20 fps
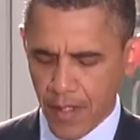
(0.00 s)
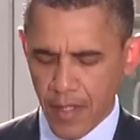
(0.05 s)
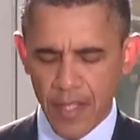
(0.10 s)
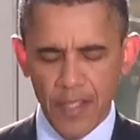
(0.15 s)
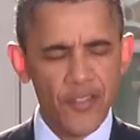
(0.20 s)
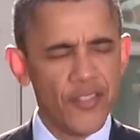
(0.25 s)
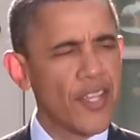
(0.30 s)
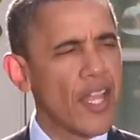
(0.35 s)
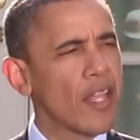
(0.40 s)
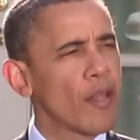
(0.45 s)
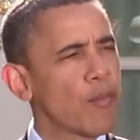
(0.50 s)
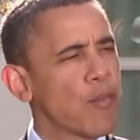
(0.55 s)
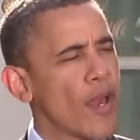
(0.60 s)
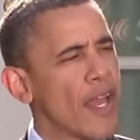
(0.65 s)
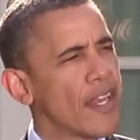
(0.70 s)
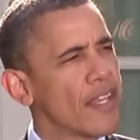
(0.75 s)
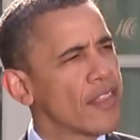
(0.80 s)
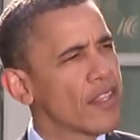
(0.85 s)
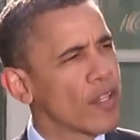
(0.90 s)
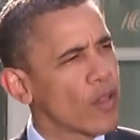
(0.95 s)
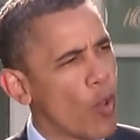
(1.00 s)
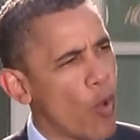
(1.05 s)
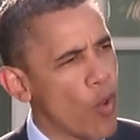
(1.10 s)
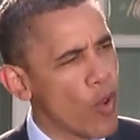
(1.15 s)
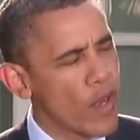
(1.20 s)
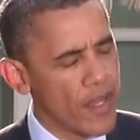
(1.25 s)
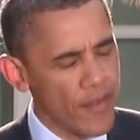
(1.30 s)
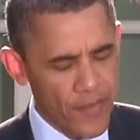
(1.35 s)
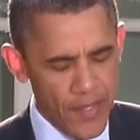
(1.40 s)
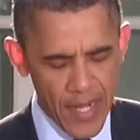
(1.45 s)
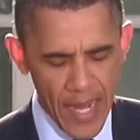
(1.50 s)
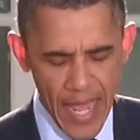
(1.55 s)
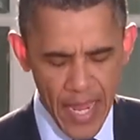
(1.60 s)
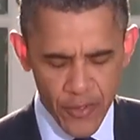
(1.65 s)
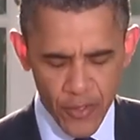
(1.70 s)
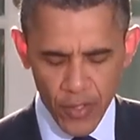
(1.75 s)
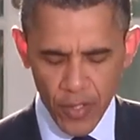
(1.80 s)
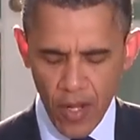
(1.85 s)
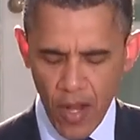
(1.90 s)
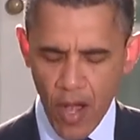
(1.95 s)
He celebrated the glory of the
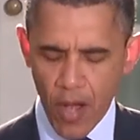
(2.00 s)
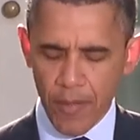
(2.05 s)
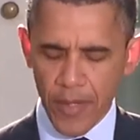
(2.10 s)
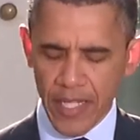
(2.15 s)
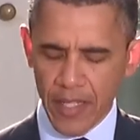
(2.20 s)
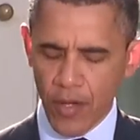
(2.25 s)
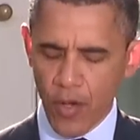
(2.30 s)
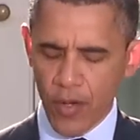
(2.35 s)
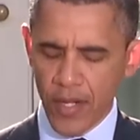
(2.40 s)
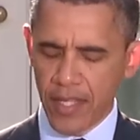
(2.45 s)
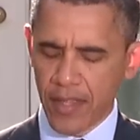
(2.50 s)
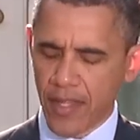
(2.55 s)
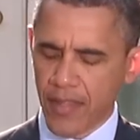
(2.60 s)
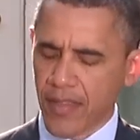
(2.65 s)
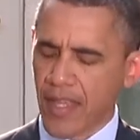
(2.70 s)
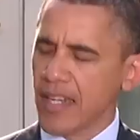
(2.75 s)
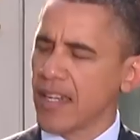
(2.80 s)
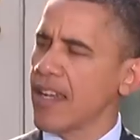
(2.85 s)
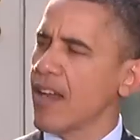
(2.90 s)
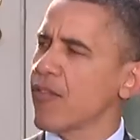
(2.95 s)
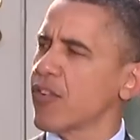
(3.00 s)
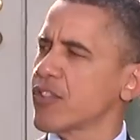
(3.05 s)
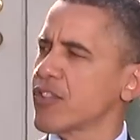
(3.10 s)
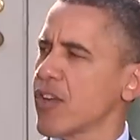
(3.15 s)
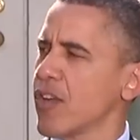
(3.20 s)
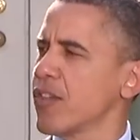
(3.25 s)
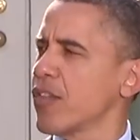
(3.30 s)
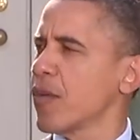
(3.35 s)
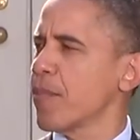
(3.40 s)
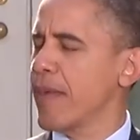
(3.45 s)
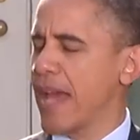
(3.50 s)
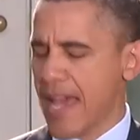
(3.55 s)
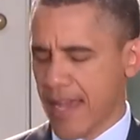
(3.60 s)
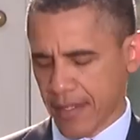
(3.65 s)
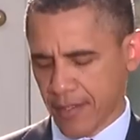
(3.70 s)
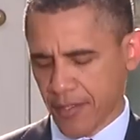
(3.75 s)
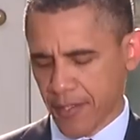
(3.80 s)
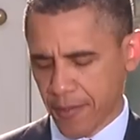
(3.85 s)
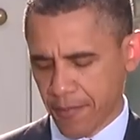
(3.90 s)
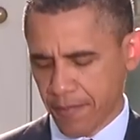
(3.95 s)
National Army, noting that they'd never turned their
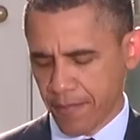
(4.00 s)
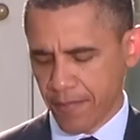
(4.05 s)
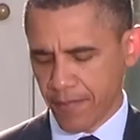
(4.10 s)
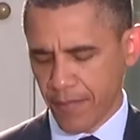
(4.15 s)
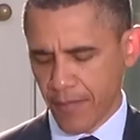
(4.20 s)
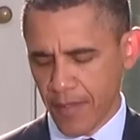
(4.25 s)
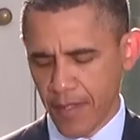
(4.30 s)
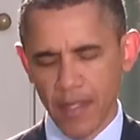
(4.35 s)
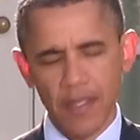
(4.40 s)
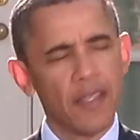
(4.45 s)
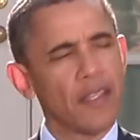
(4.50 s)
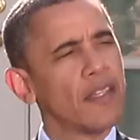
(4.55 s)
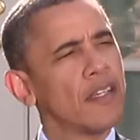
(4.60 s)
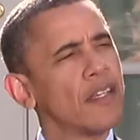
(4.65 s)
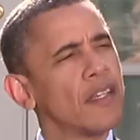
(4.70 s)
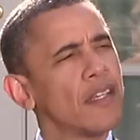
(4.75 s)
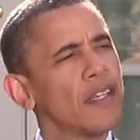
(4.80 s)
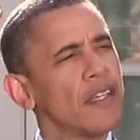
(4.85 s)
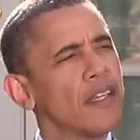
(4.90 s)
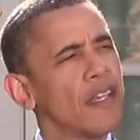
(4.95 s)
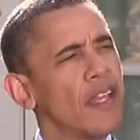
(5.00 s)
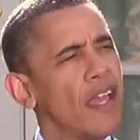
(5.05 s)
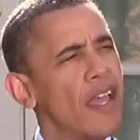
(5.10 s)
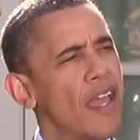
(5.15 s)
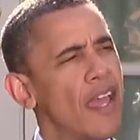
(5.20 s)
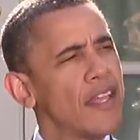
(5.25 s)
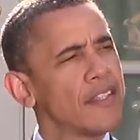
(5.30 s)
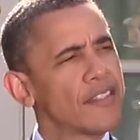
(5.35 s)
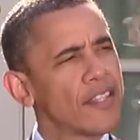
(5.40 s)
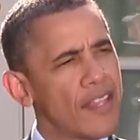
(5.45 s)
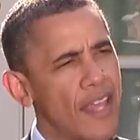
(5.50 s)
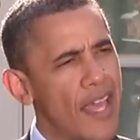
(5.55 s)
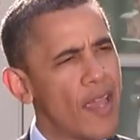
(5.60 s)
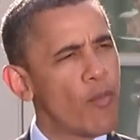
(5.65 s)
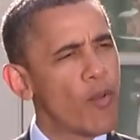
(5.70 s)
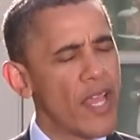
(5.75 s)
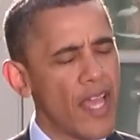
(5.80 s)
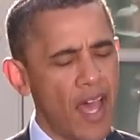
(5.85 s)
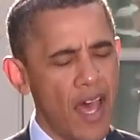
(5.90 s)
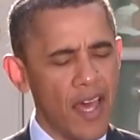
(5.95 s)
backs. And today
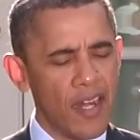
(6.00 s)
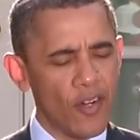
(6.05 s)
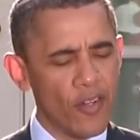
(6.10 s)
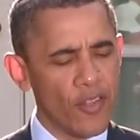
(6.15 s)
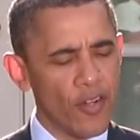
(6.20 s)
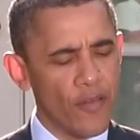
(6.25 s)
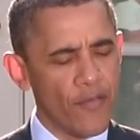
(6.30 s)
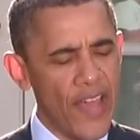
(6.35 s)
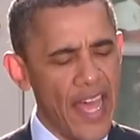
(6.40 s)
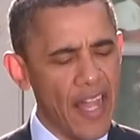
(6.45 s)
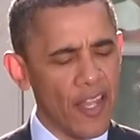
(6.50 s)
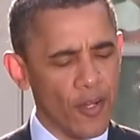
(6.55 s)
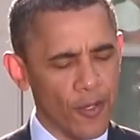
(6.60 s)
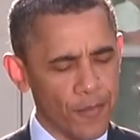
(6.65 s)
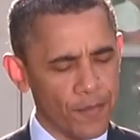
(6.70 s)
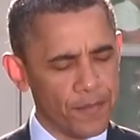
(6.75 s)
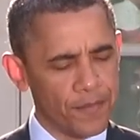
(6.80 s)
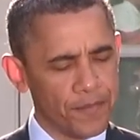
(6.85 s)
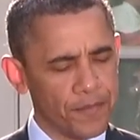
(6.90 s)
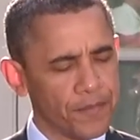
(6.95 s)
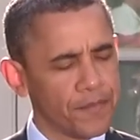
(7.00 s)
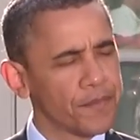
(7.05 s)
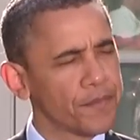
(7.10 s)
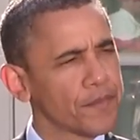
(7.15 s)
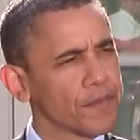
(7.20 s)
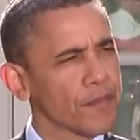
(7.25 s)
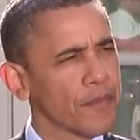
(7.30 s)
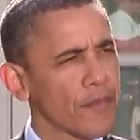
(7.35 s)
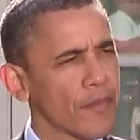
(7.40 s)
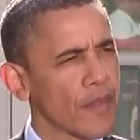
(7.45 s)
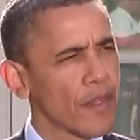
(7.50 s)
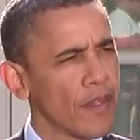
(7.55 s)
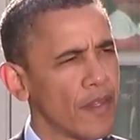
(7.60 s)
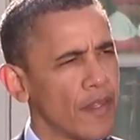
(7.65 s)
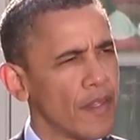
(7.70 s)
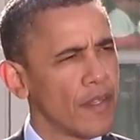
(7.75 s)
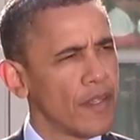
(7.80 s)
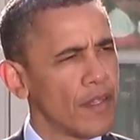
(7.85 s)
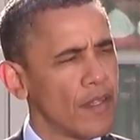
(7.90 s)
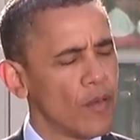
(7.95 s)
we honor their valor
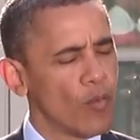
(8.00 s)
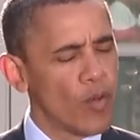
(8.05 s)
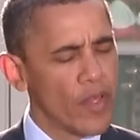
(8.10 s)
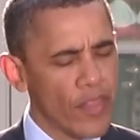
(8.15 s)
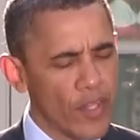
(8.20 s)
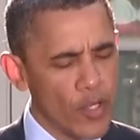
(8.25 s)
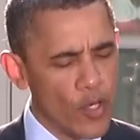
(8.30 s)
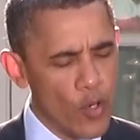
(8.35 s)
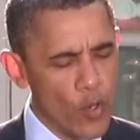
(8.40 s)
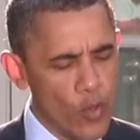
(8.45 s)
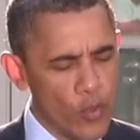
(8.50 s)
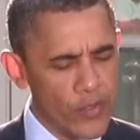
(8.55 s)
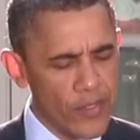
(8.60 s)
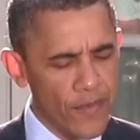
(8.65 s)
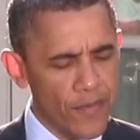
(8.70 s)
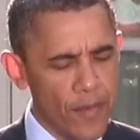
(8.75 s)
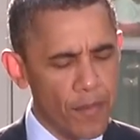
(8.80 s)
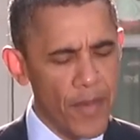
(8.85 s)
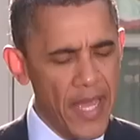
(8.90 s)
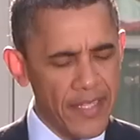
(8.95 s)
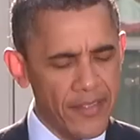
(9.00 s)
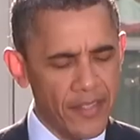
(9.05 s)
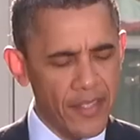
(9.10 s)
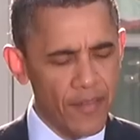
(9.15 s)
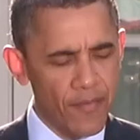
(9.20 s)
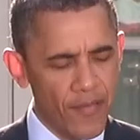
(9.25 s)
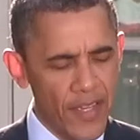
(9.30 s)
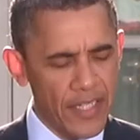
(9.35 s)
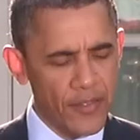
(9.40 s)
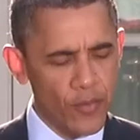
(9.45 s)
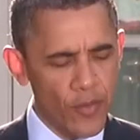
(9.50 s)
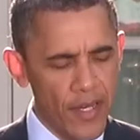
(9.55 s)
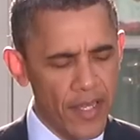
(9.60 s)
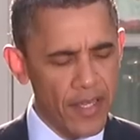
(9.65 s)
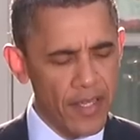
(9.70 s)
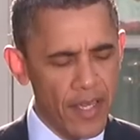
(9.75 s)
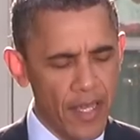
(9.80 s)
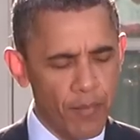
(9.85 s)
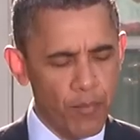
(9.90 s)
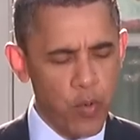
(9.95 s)
when the news of the Mexican
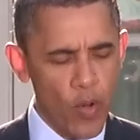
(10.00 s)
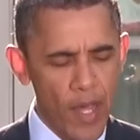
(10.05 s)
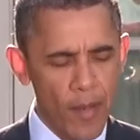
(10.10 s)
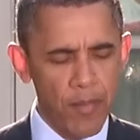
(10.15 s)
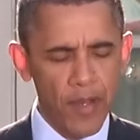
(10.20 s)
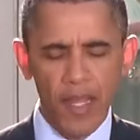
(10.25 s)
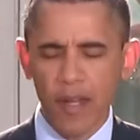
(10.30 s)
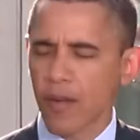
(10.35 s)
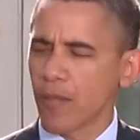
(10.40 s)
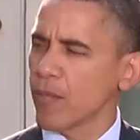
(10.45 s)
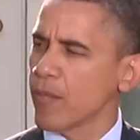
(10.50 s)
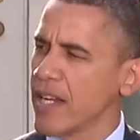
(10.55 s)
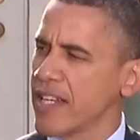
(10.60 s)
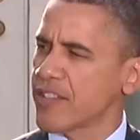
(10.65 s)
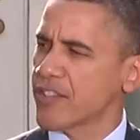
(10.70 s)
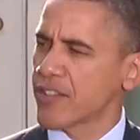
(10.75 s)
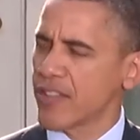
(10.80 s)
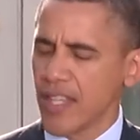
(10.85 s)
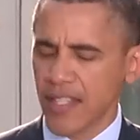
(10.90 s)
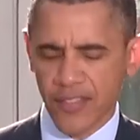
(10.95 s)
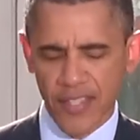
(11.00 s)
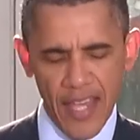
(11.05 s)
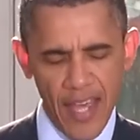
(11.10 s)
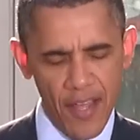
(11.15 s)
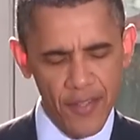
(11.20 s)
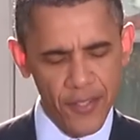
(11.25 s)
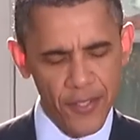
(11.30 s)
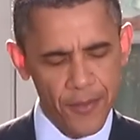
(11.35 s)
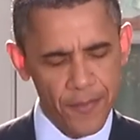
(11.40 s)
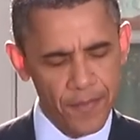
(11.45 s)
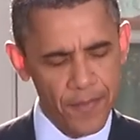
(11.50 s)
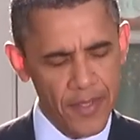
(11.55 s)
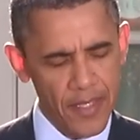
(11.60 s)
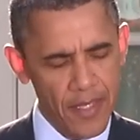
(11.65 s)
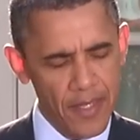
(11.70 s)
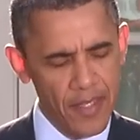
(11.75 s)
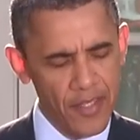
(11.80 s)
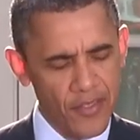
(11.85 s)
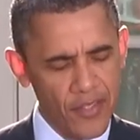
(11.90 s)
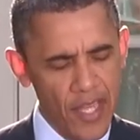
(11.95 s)
victory at Puebla reached this house,
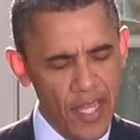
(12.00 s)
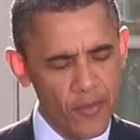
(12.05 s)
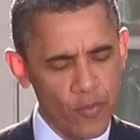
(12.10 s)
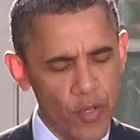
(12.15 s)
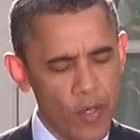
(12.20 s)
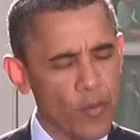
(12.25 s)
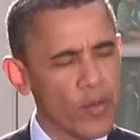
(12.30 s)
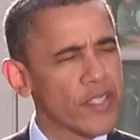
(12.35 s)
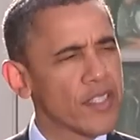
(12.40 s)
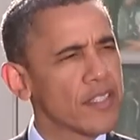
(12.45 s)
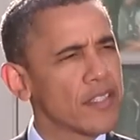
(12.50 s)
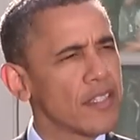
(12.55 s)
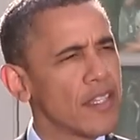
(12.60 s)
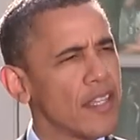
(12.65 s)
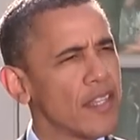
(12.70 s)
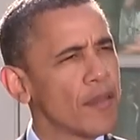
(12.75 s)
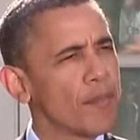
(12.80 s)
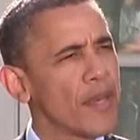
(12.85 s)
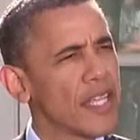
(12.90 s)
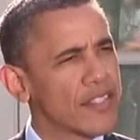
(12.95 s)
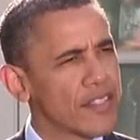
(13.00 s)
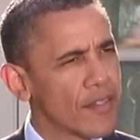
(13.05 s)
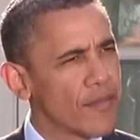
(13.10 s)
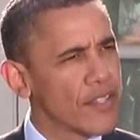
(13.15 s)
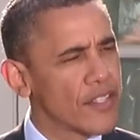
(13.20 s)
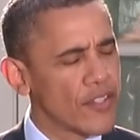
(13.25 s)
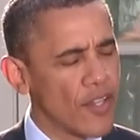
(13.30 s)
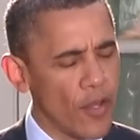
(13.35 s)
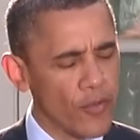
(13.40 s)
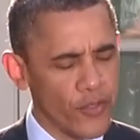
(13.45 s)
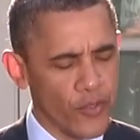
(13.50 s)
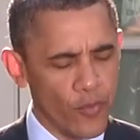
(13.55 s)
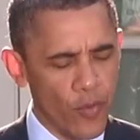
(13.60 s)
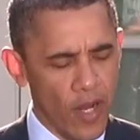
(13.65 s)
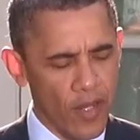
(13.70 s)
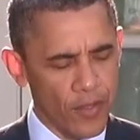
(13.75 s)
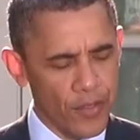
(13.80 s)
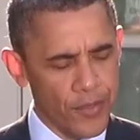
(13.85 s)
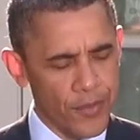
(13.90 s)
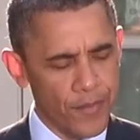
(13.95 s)
uh, this country was in the midst of its own
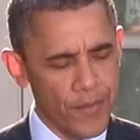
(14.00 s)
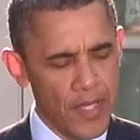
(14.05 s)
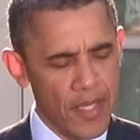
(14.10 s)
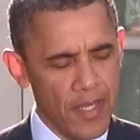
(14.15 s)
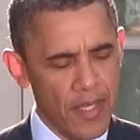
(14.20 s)
struggles.